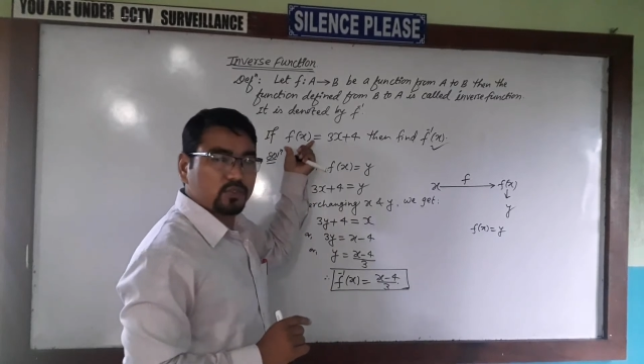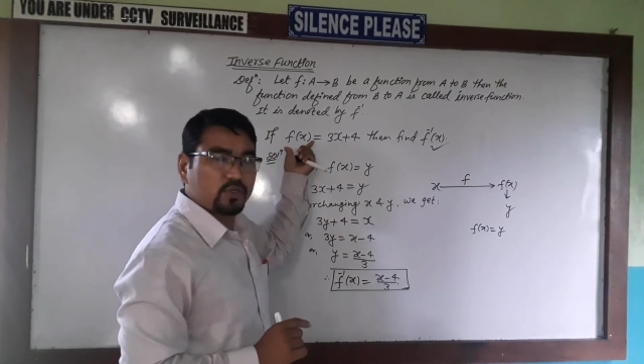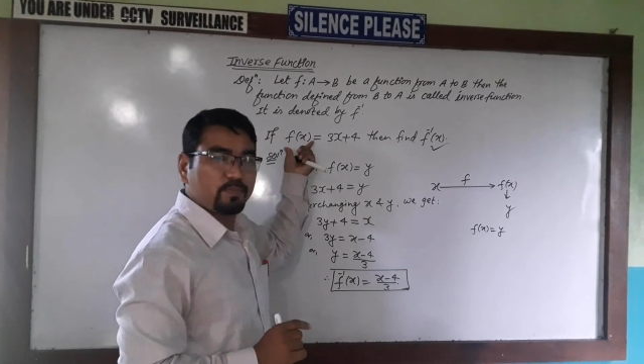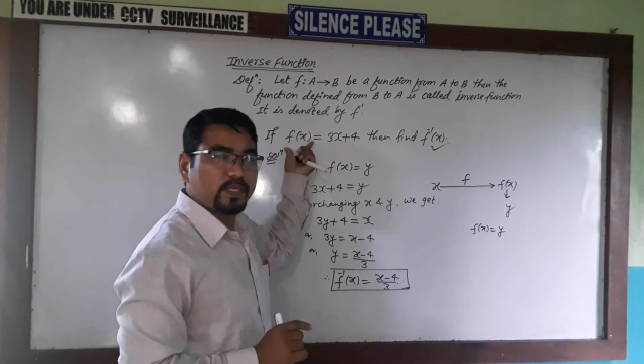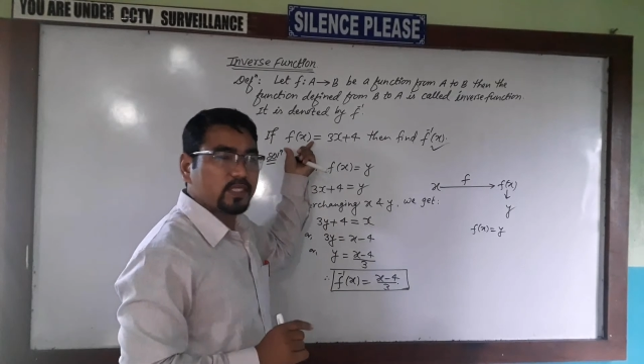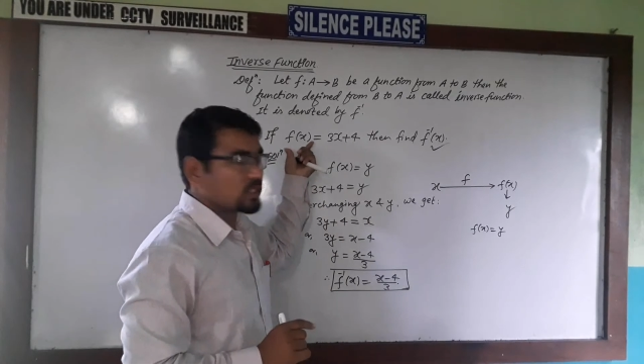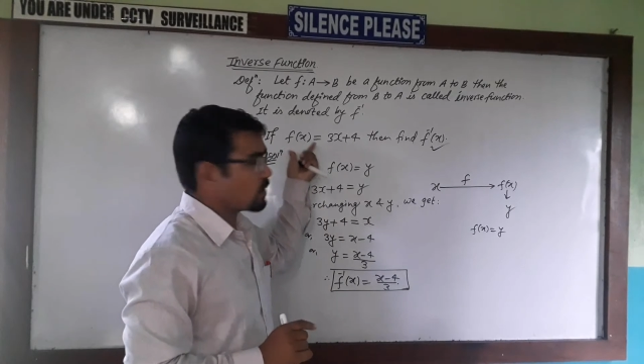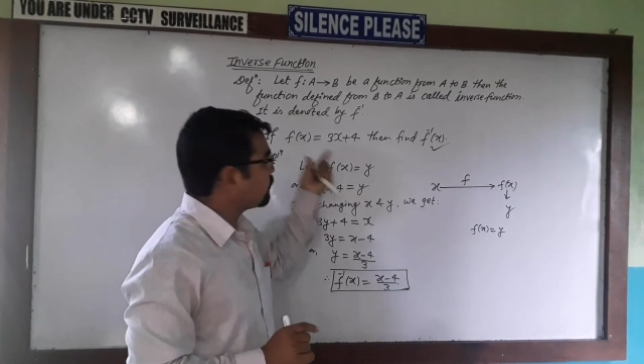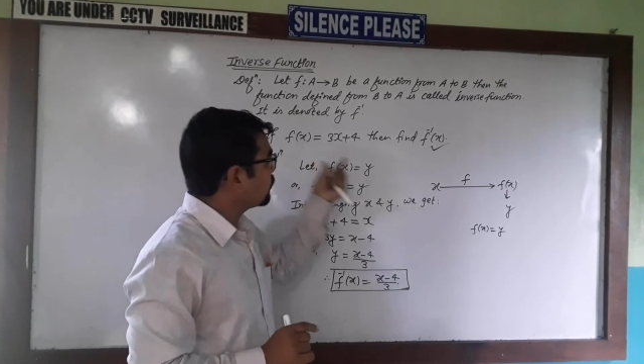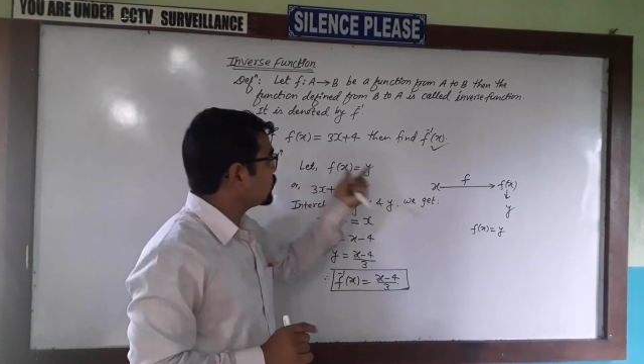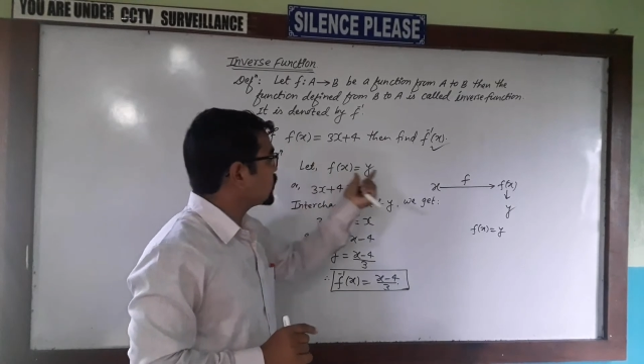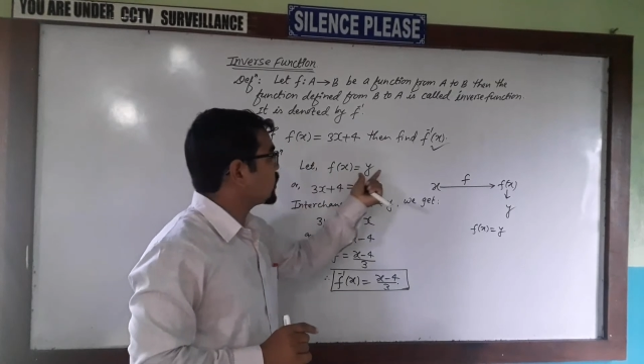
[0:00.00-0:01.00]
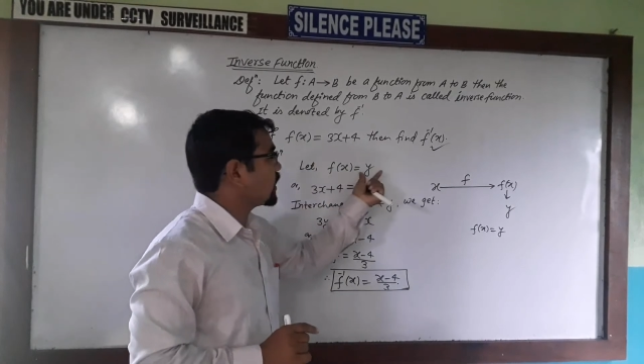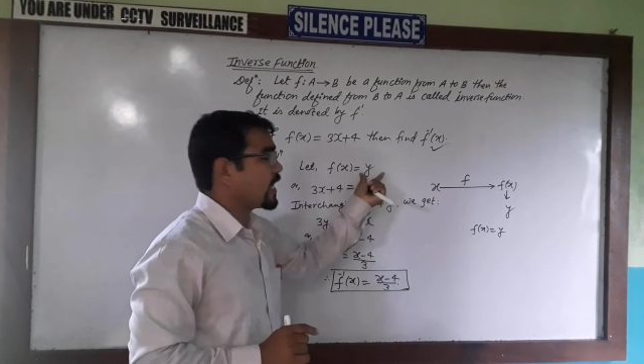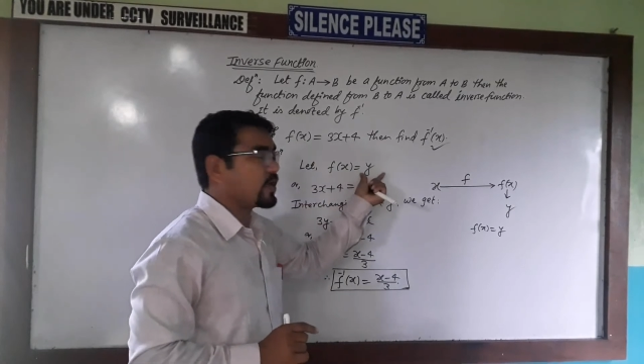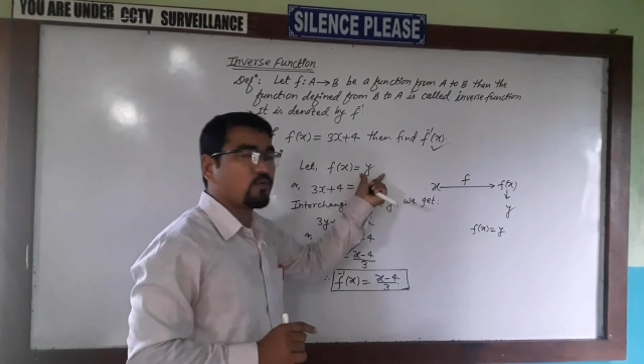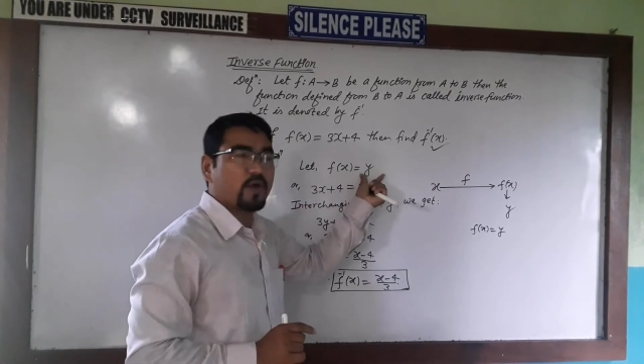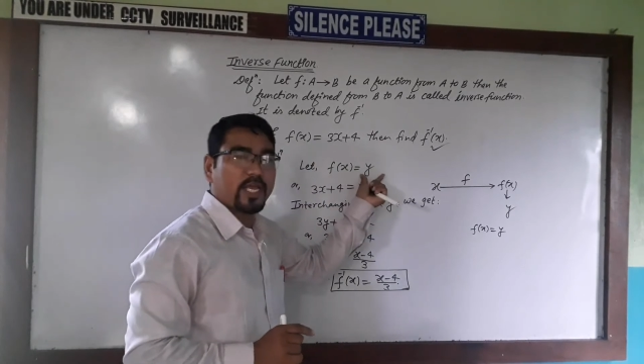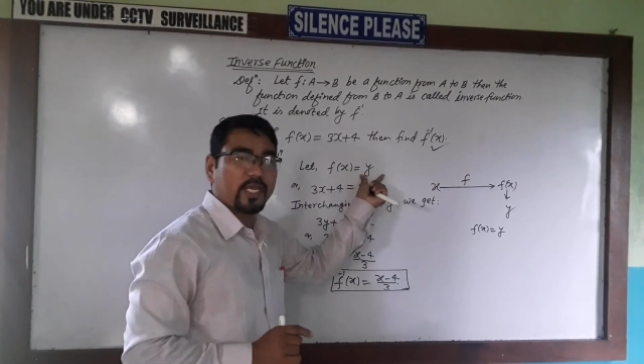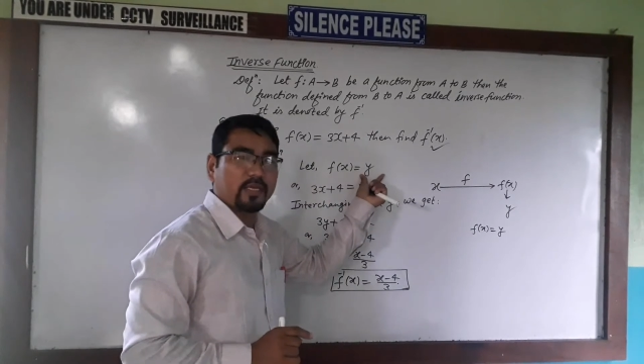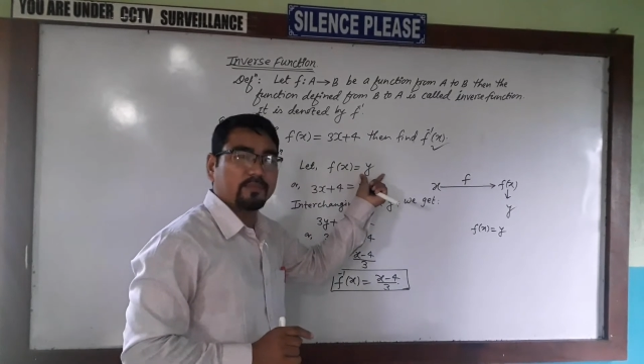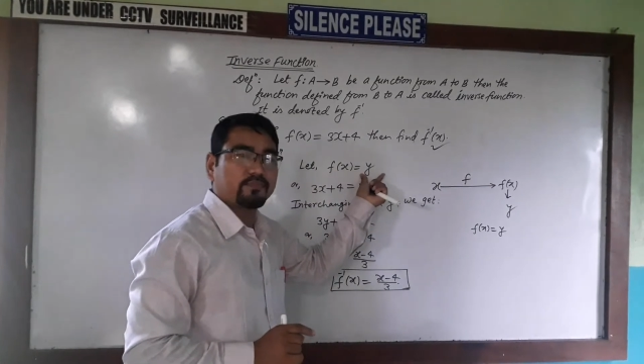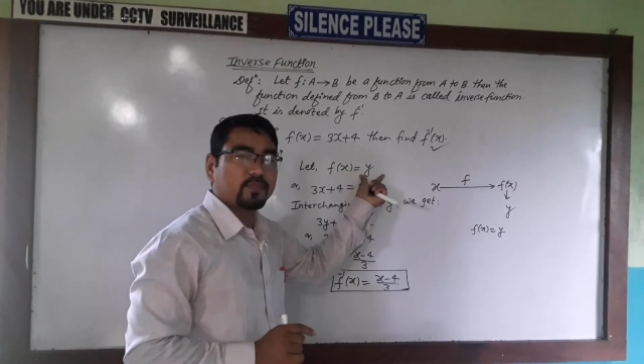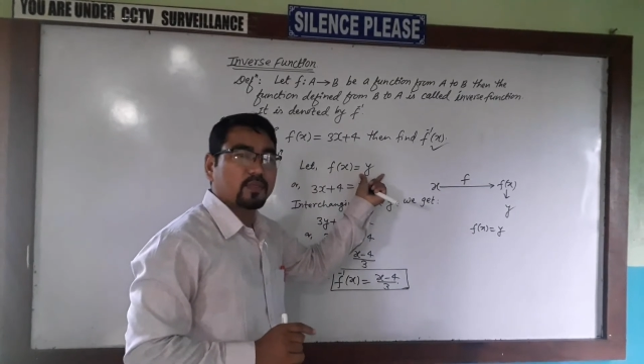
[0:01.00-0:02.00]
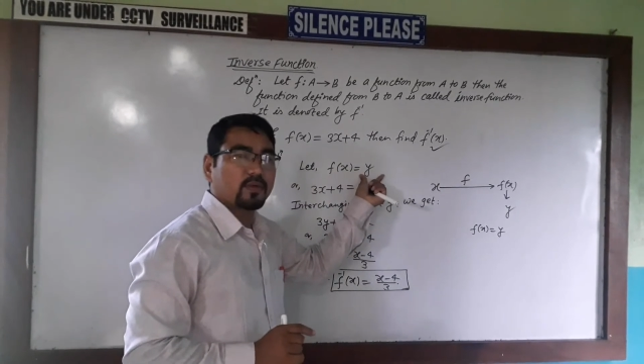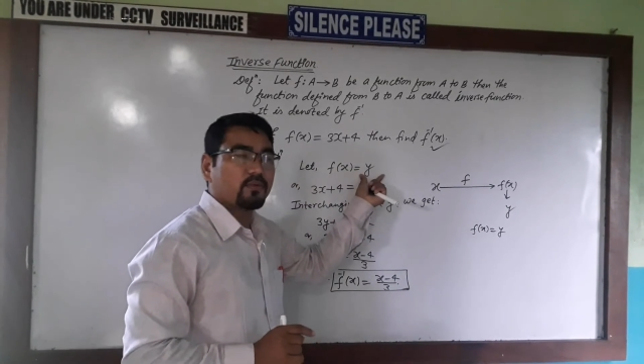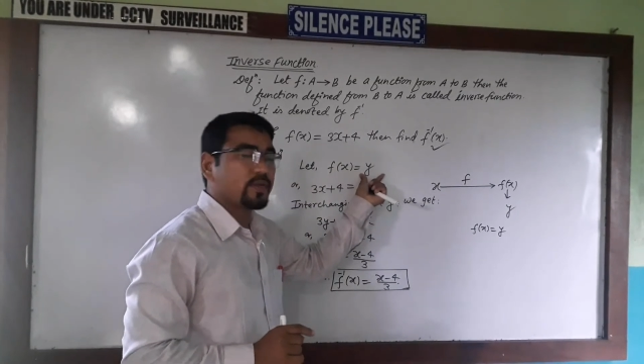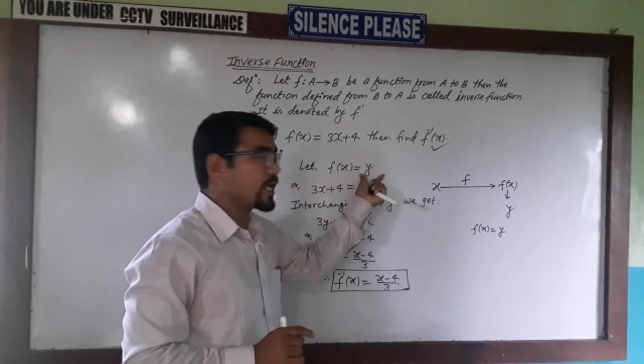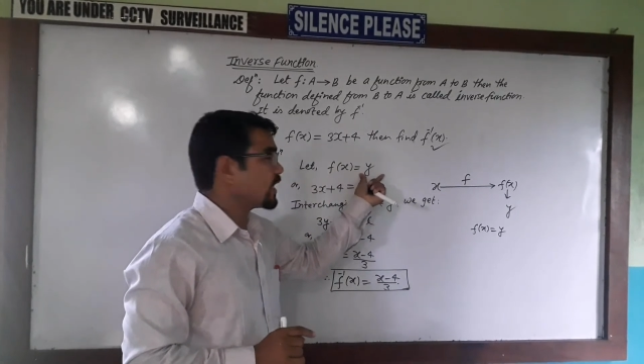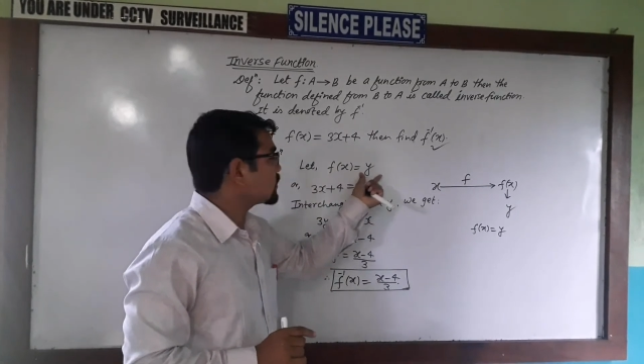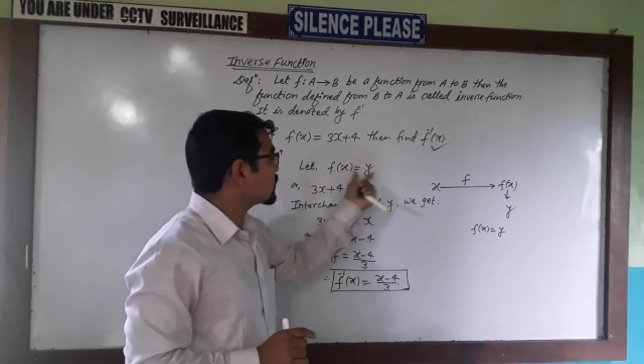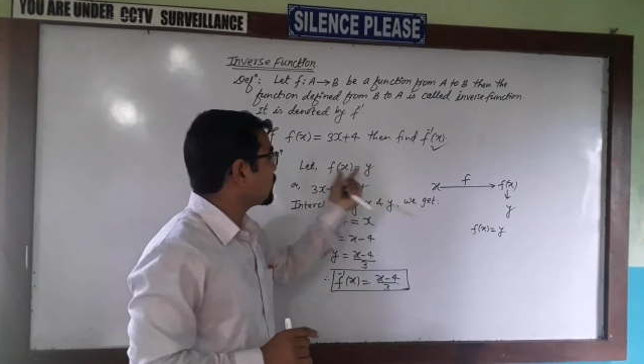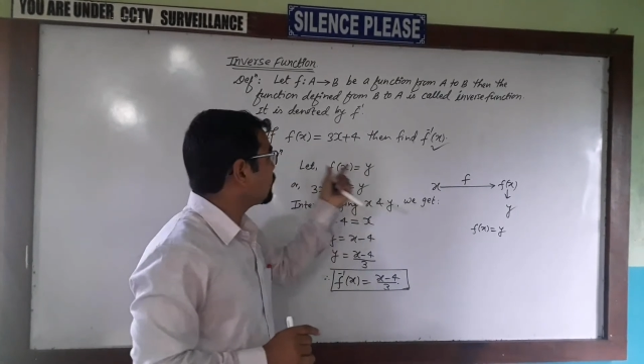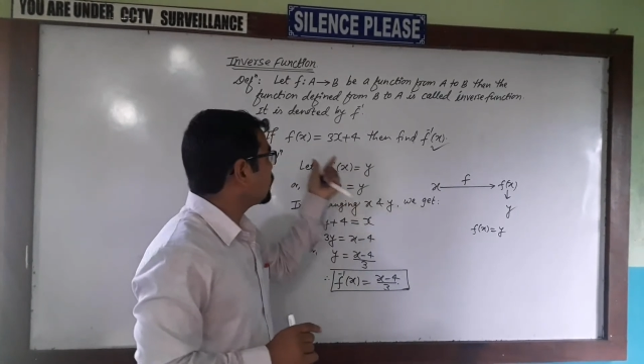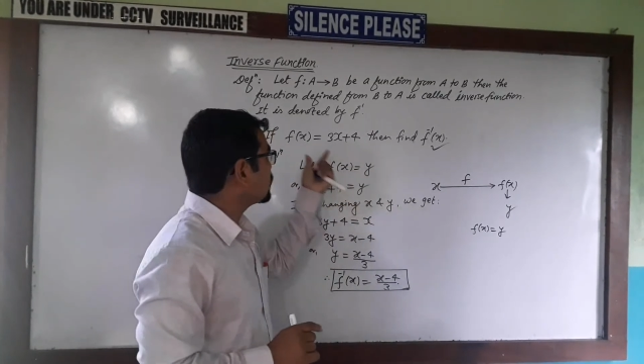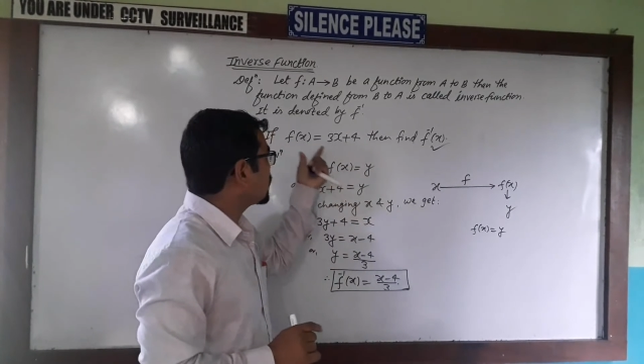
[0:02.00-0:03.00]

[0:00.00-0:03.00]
should be supposed like y. We can suppose